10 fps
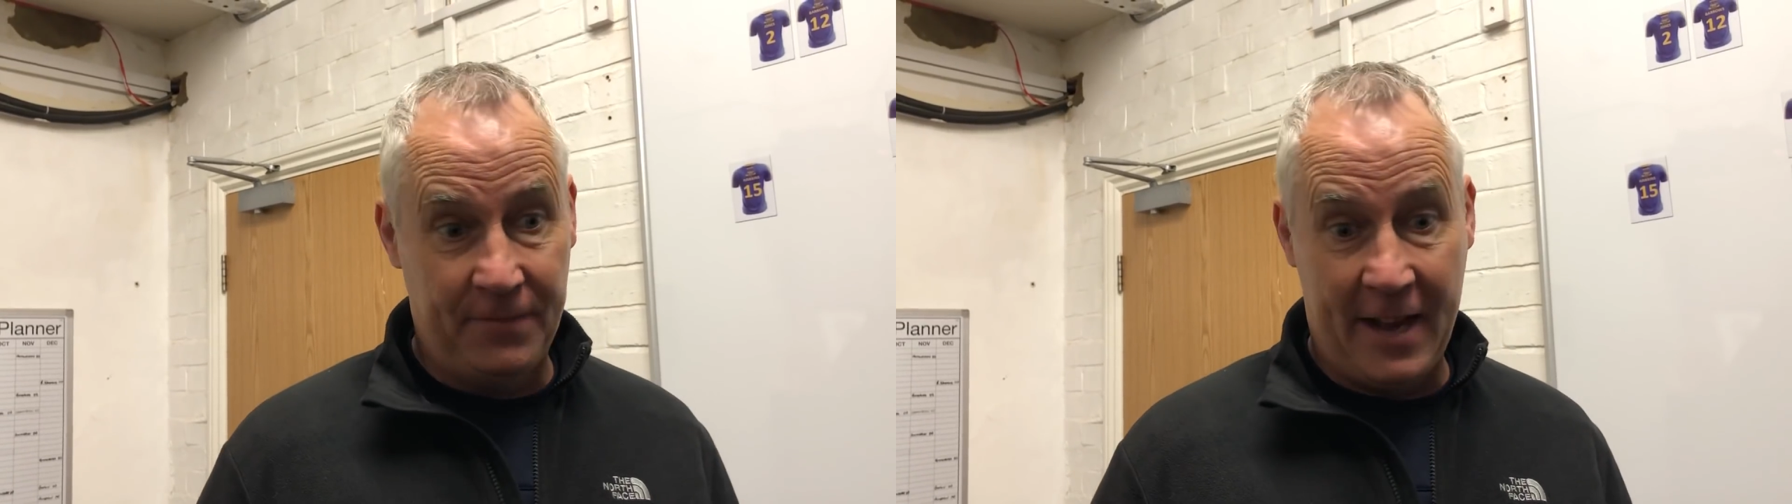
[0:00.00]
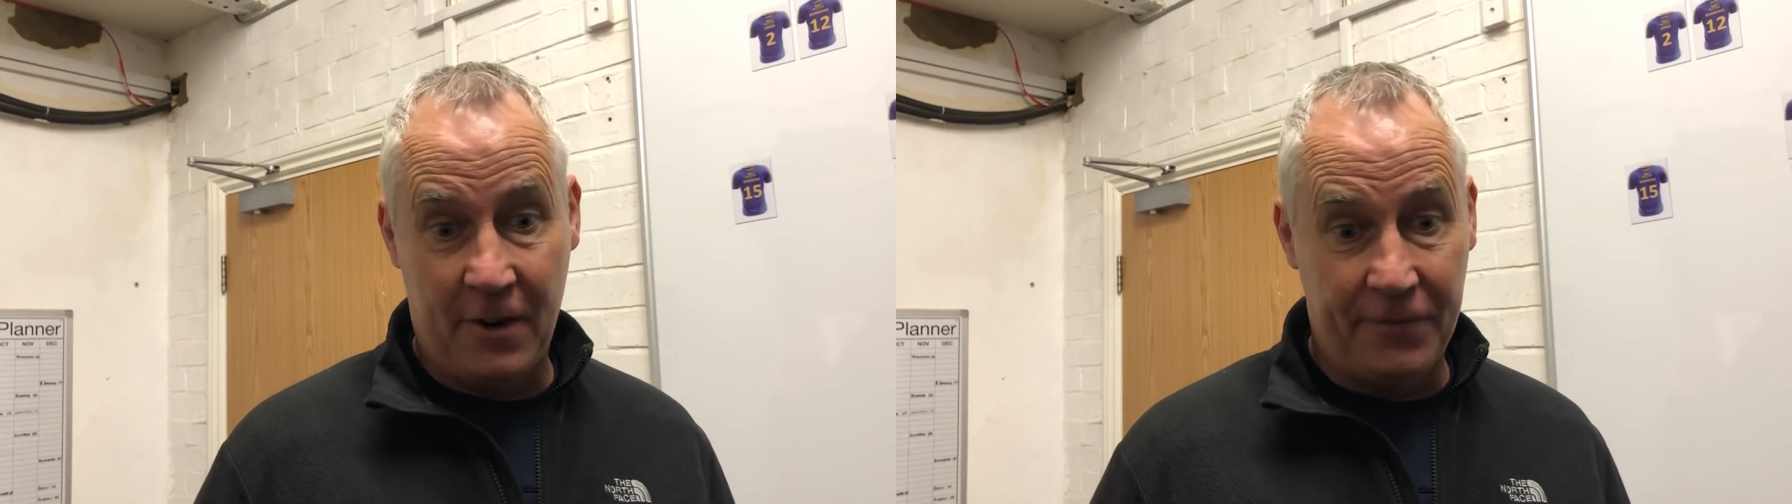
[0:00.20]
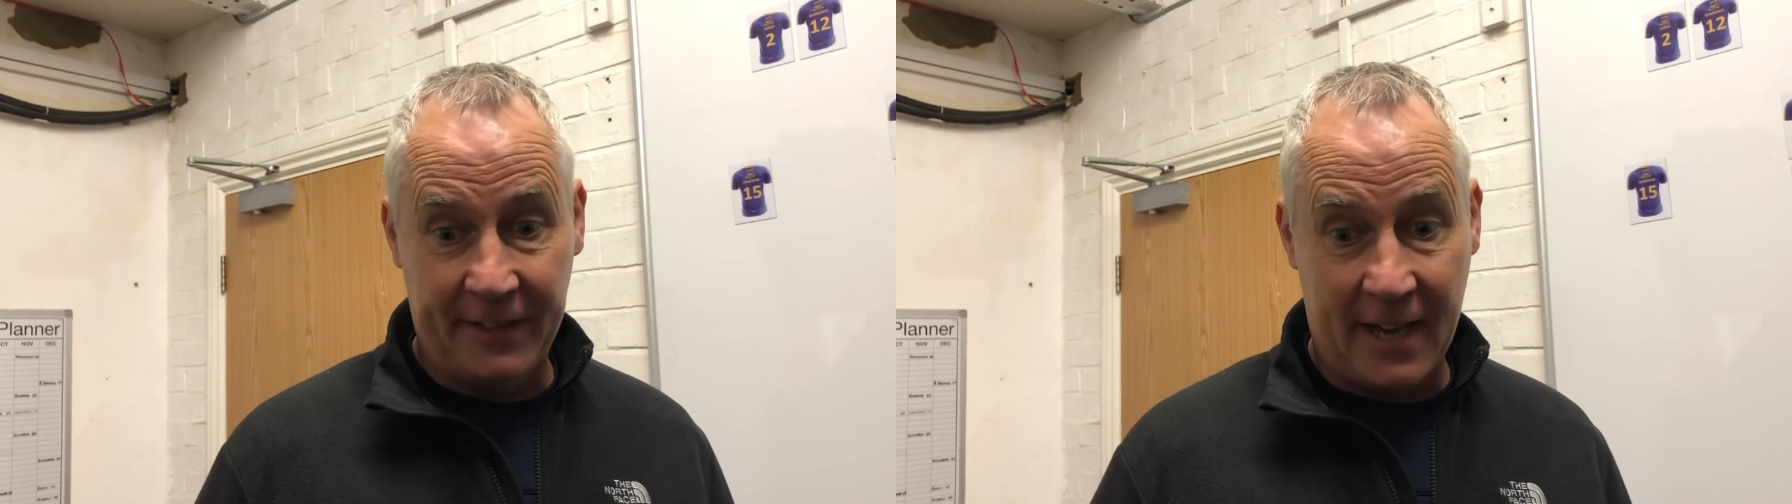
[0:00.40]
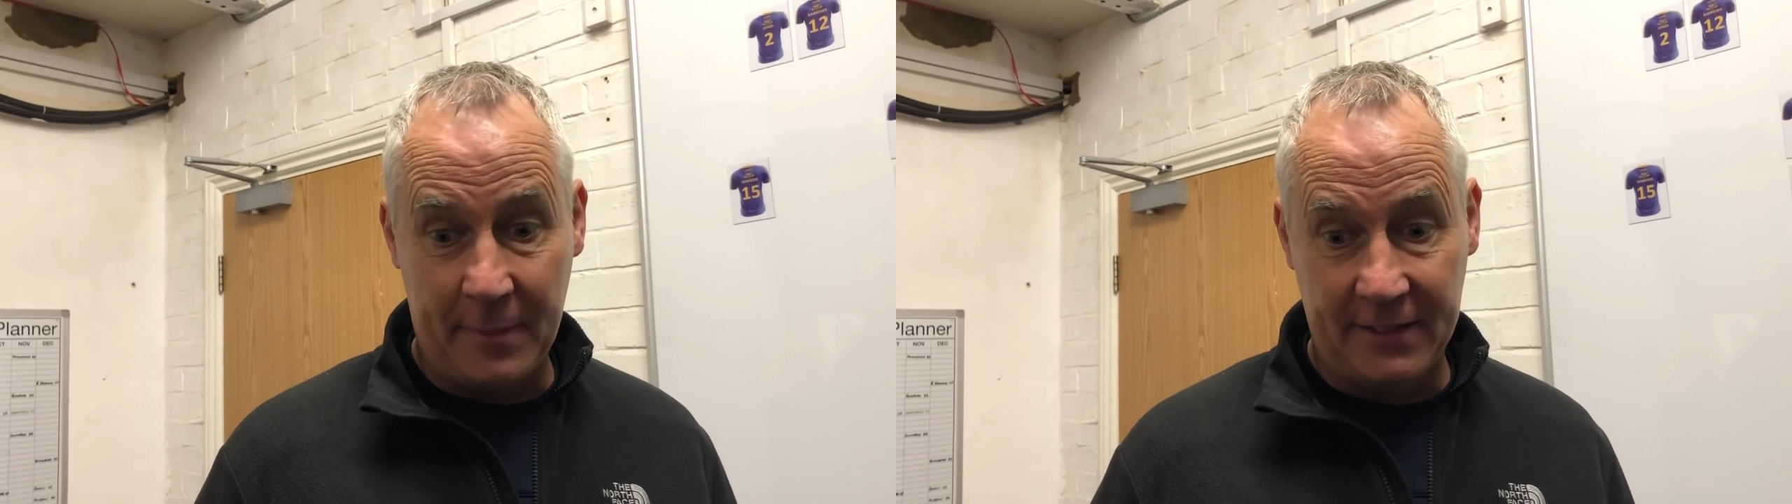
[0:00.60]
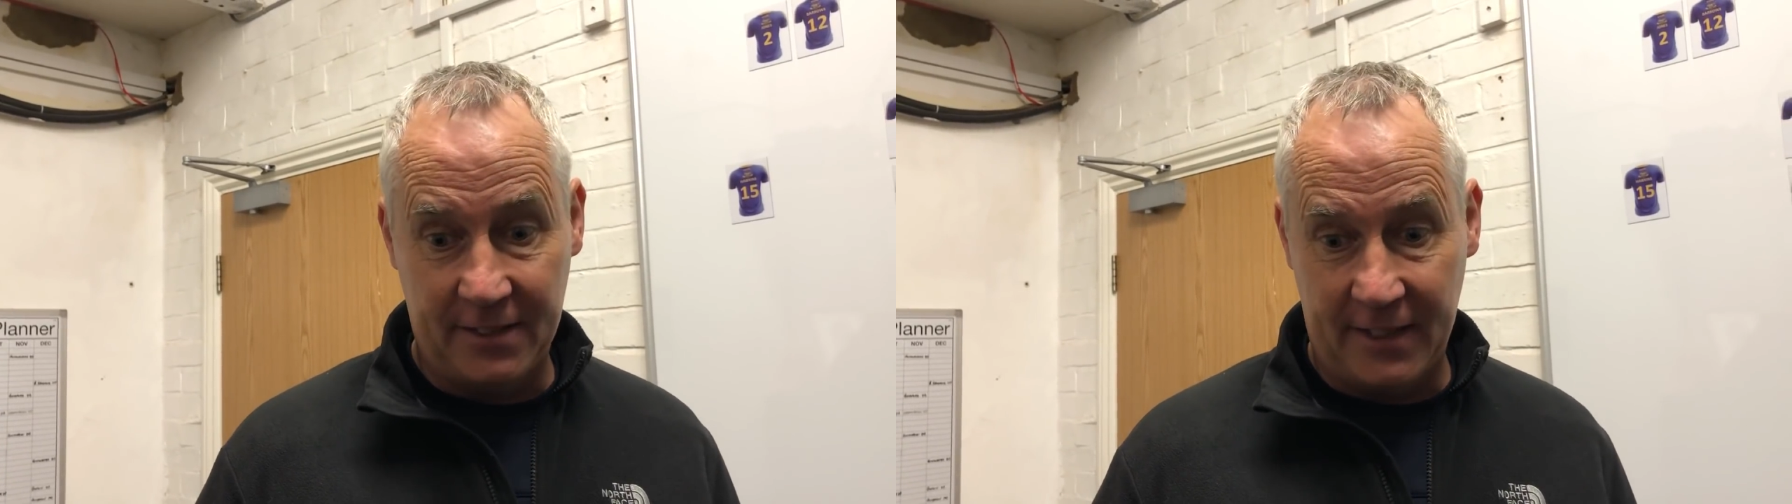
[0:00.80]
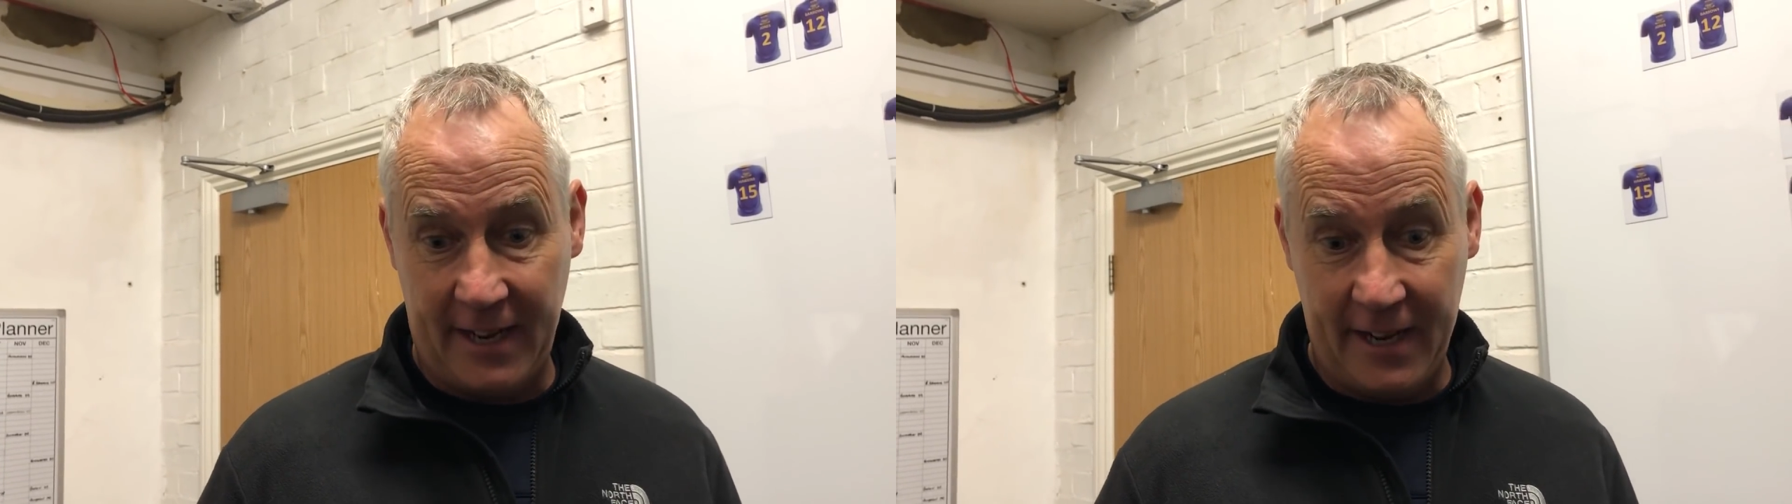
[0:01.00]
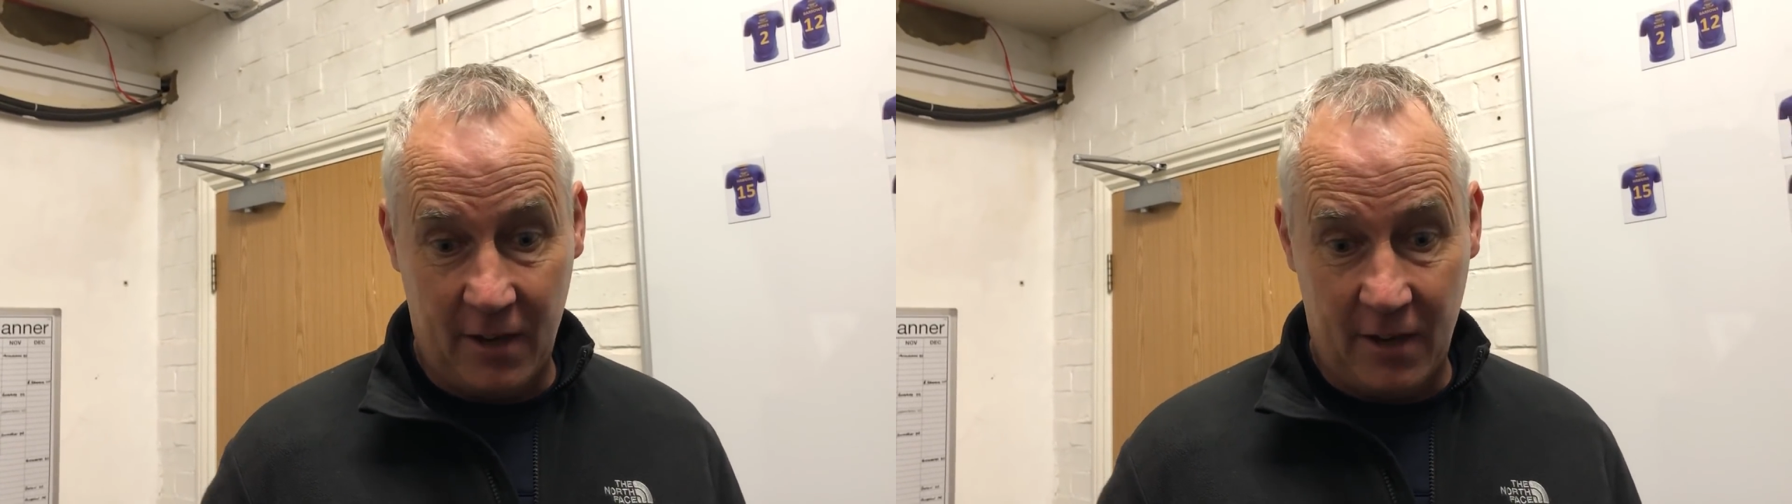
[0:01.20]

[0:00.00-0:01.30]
Alfie come in today